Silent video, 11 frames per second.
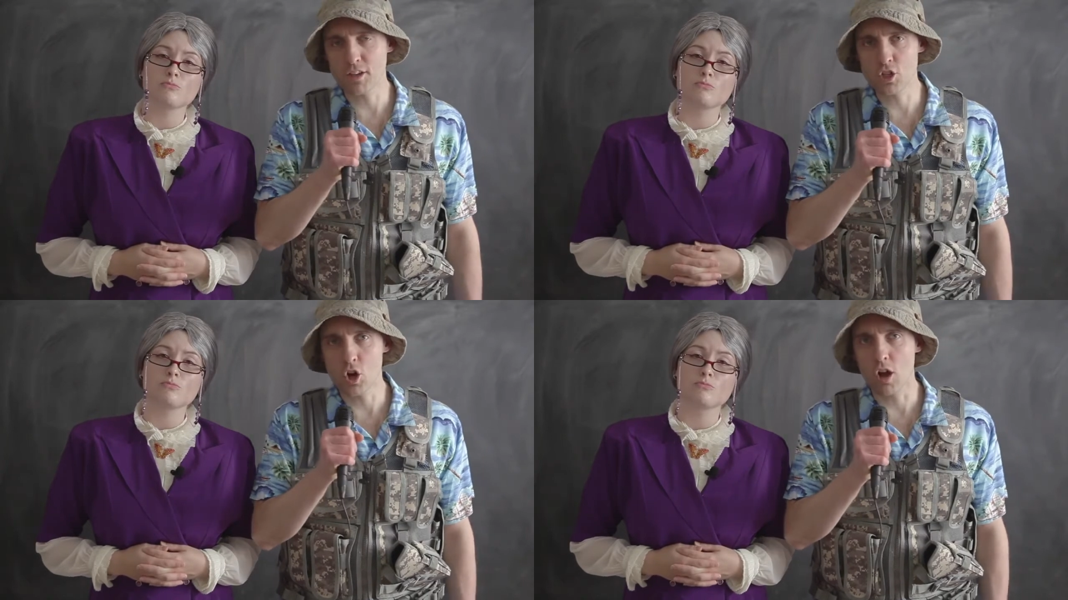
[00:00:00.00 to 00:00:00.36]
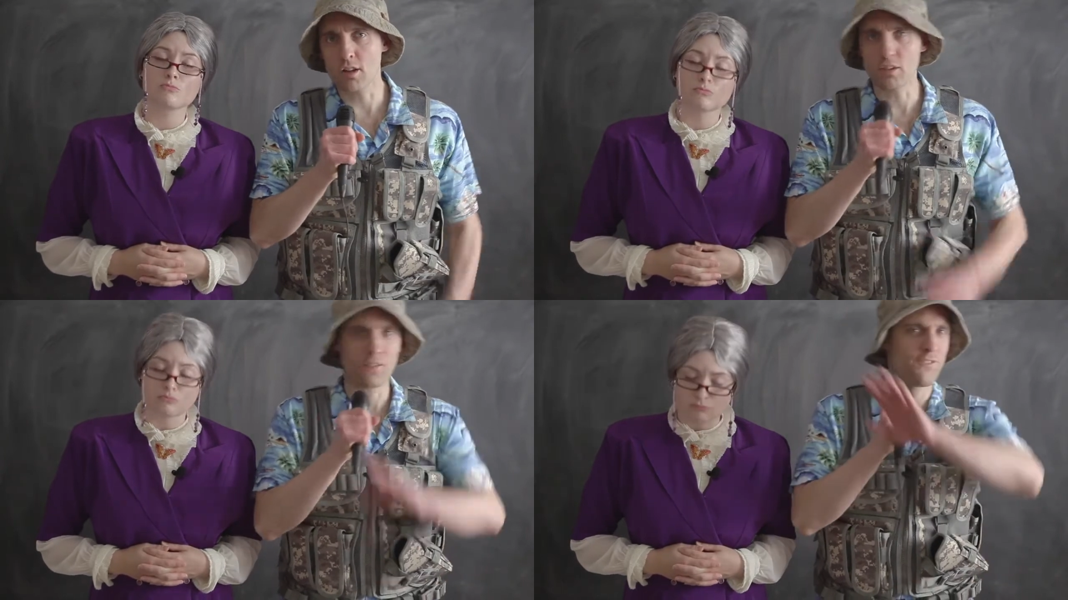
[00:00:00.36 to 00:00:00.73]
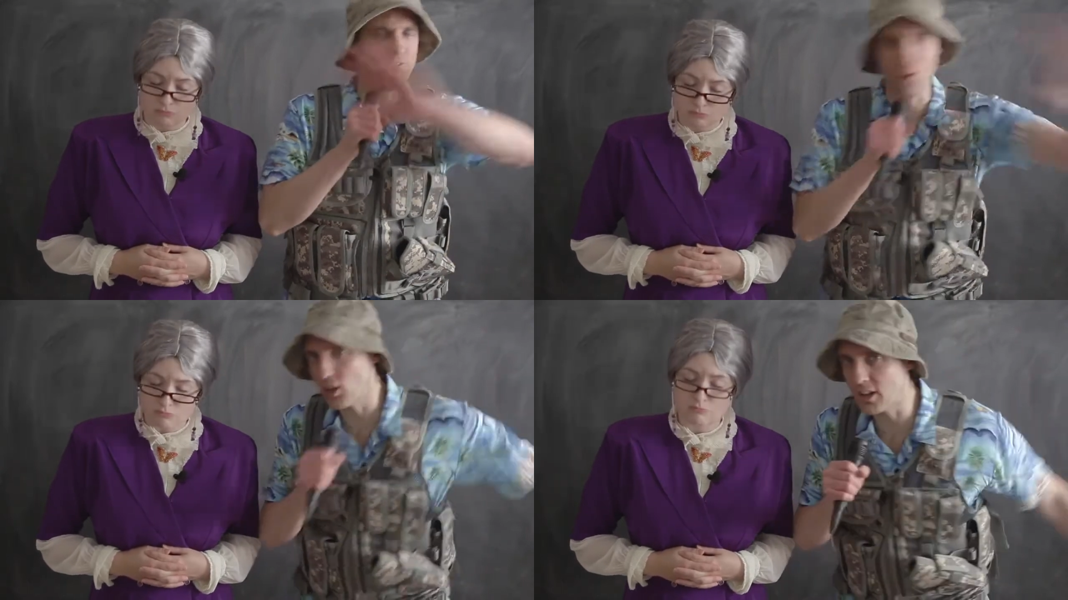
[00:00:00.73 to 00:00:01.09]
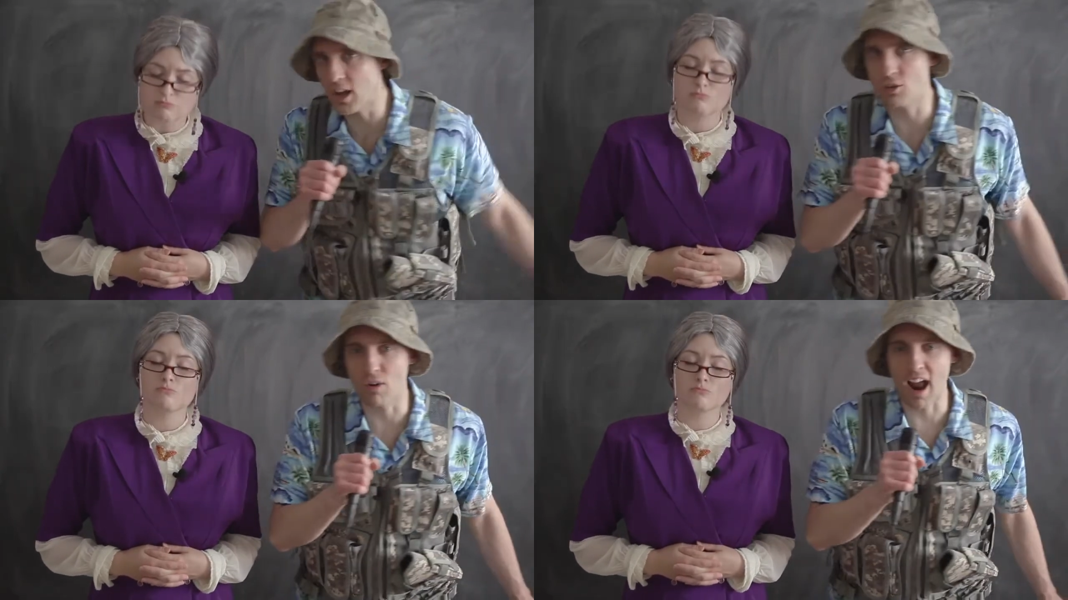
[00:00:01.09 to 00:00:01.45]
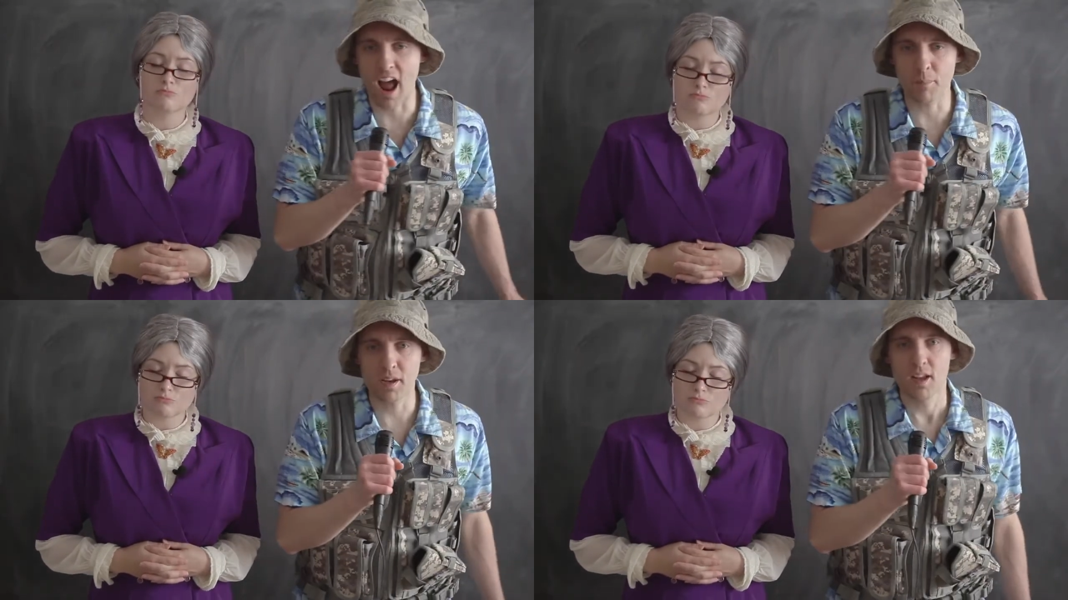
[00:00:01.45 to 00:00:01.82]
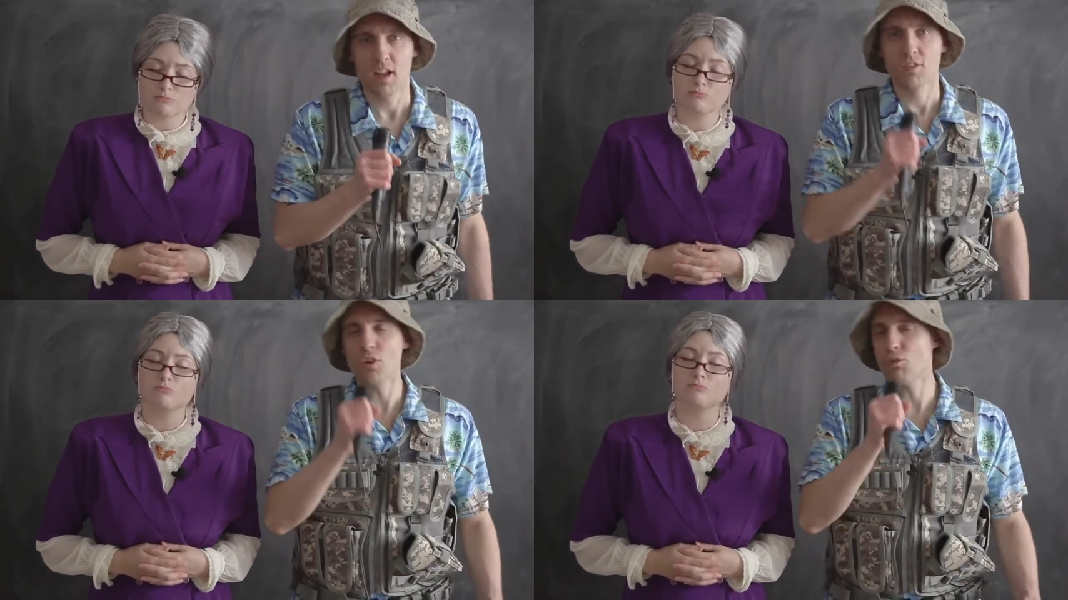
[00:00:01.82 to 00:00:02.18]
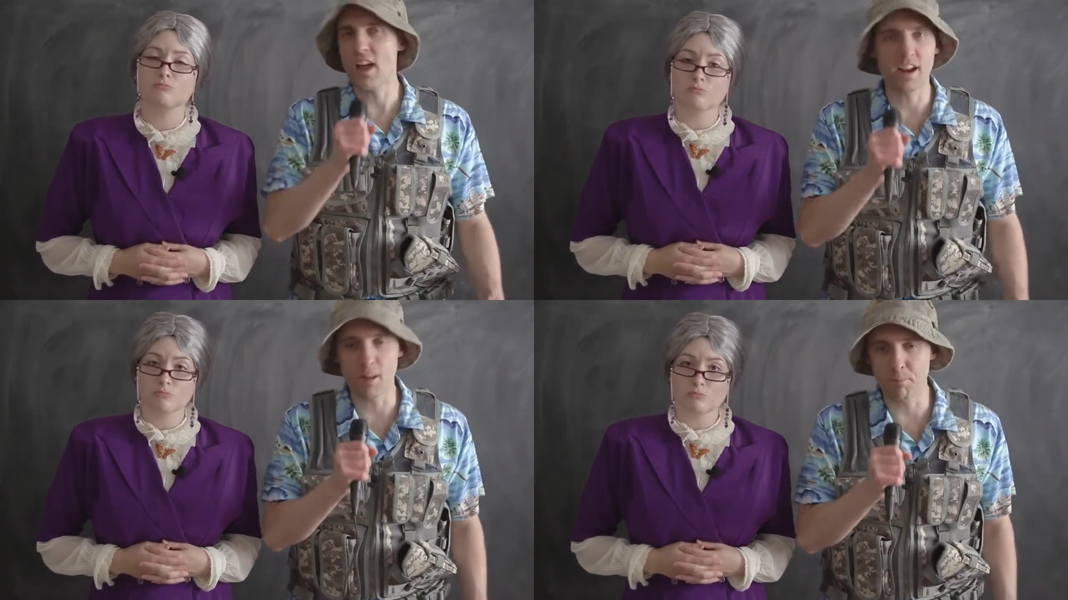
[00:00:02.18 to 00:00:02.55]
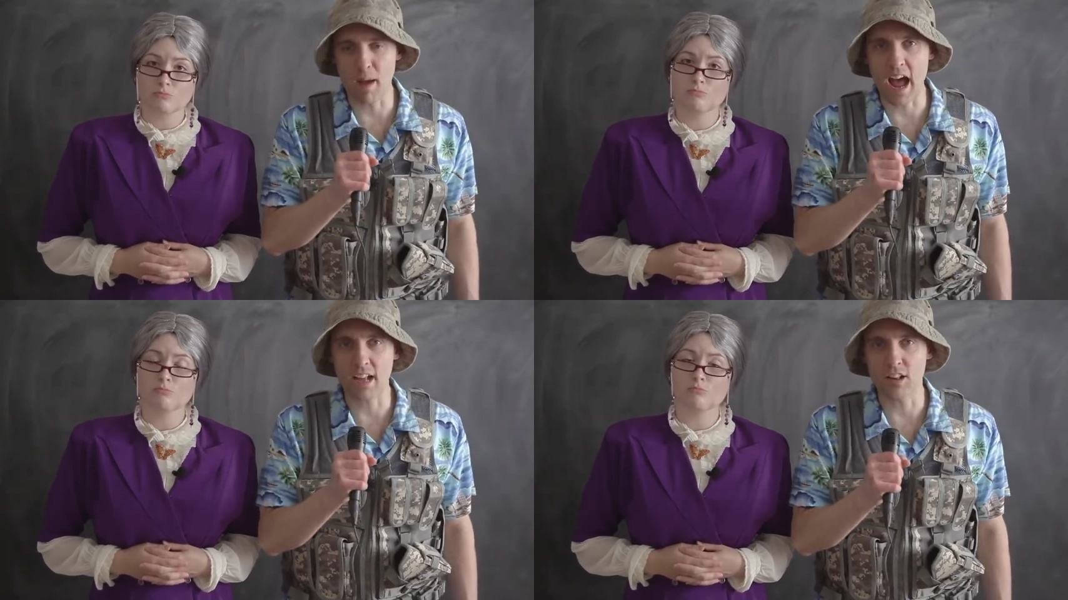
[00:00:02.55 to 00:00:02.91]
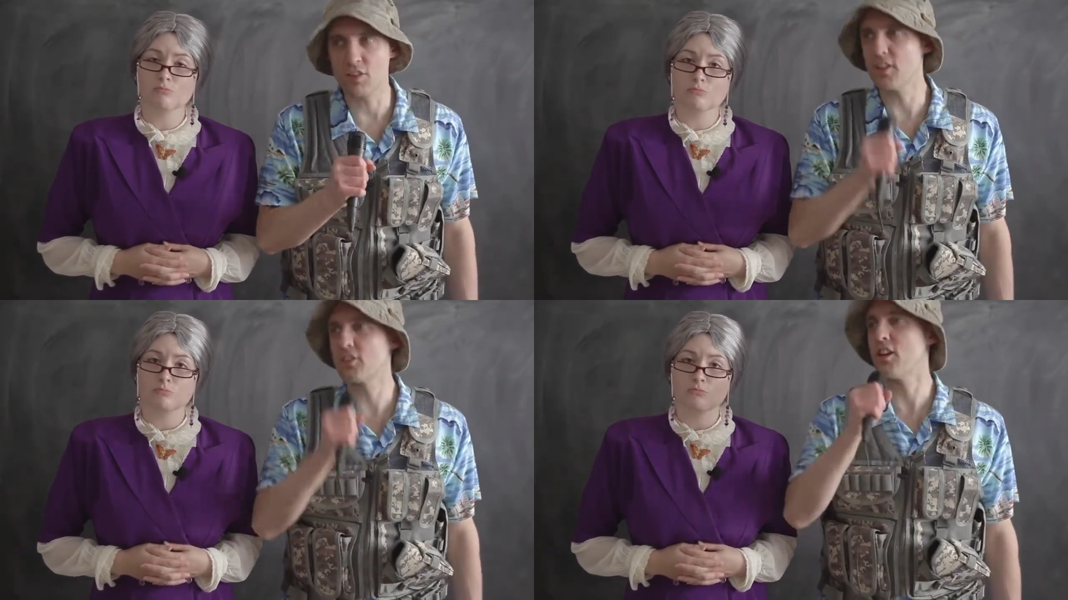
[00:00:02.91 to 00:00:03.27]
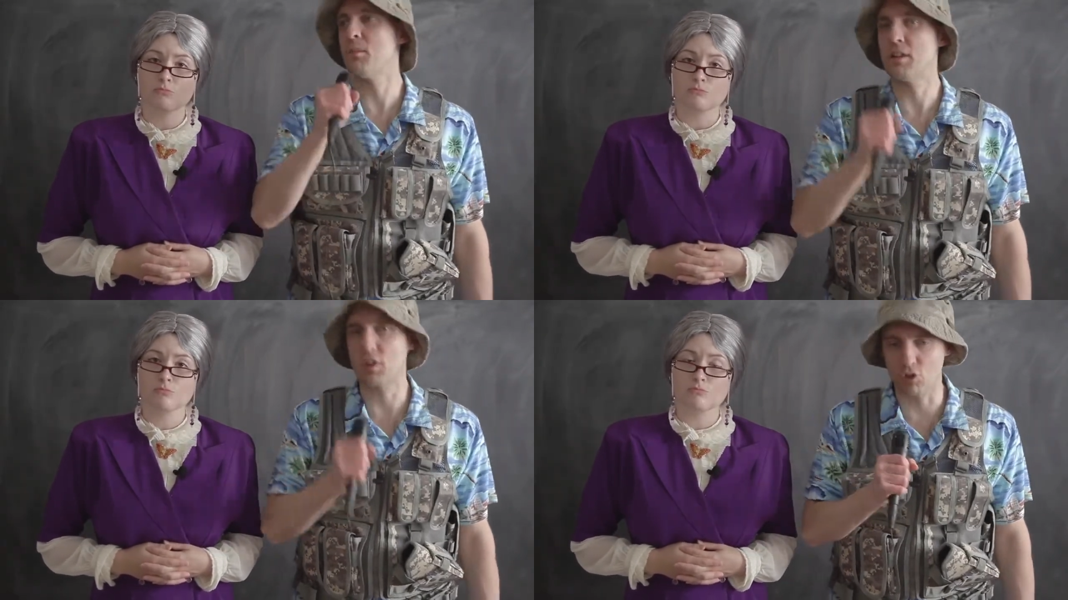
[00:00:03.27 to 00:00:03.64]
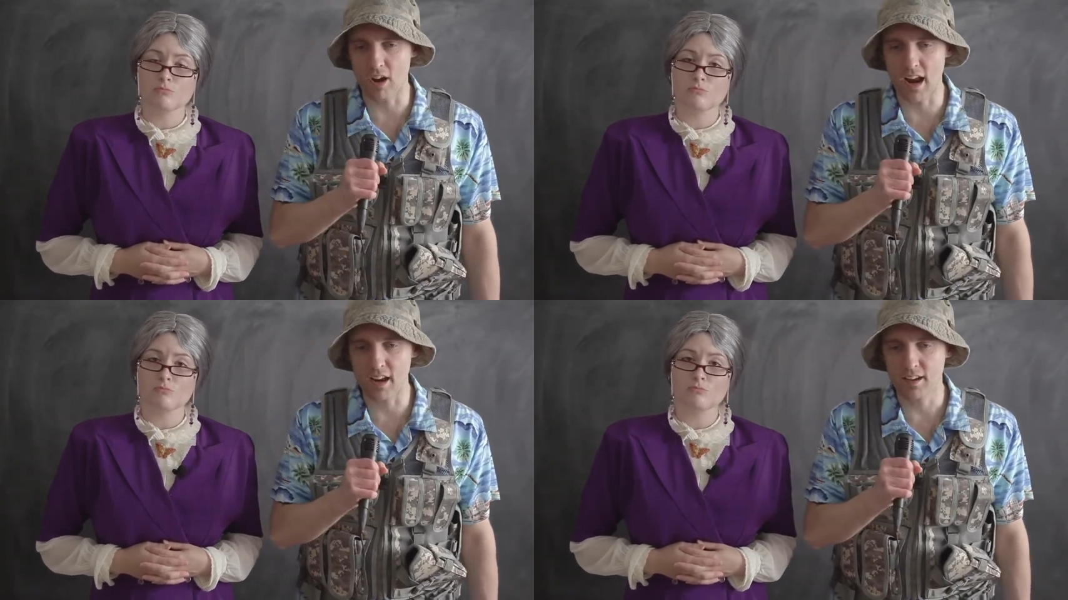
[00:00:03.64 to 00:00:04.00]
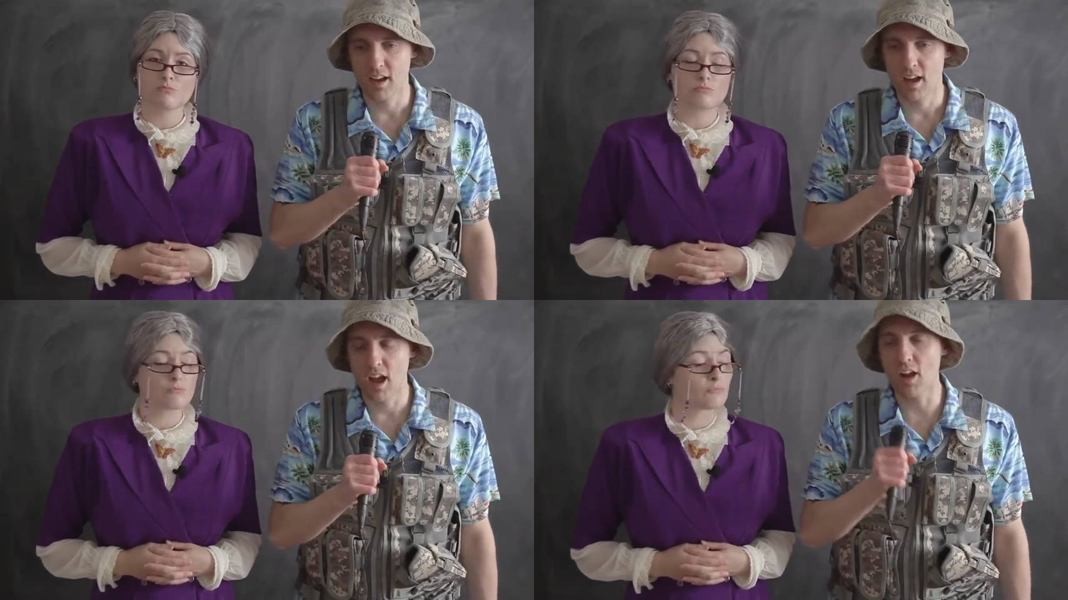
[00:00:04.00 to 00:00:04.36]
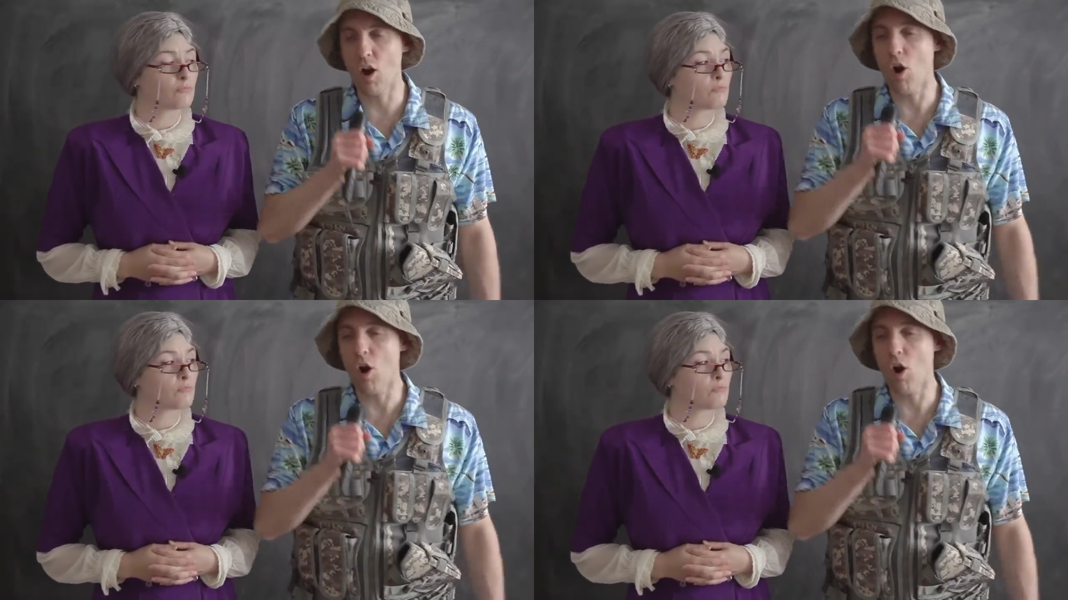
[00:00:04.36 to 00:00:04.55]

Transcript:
Speaker 1: the chocolates fully unwrapped. They're ready to battle. This is going to be great. And